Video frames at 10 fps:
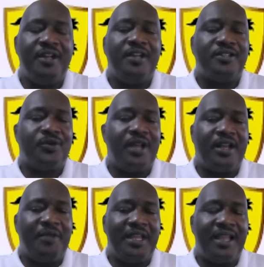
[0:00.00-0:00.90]
so that we
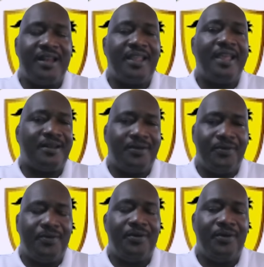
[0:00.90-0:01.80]
can get
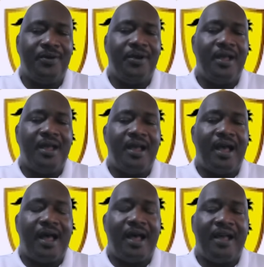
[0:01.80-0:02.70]
to
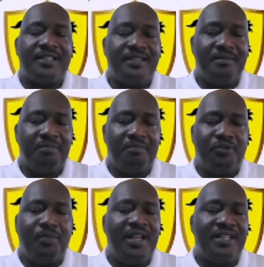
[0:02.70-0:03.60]
uh,
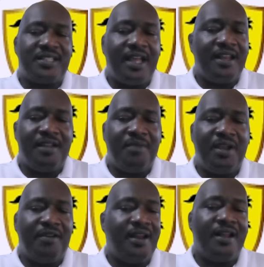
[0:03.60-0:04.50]
to be the standard
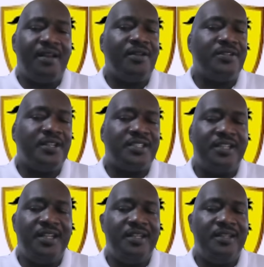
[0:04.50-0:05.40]
bearer, not
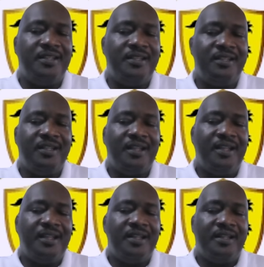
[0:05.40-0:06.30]
just in
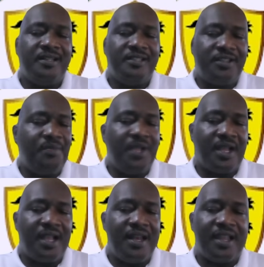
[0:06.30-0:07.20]

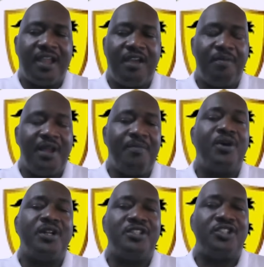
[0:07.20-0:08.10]
Jamaica and the Caribbean,
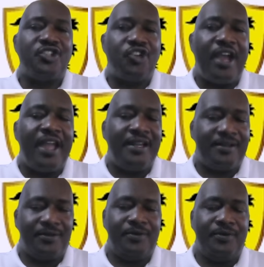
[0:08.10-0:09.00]
but try
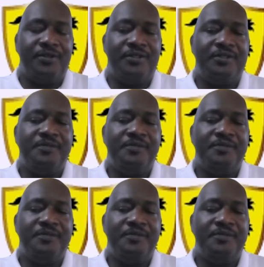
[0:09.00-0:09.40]
to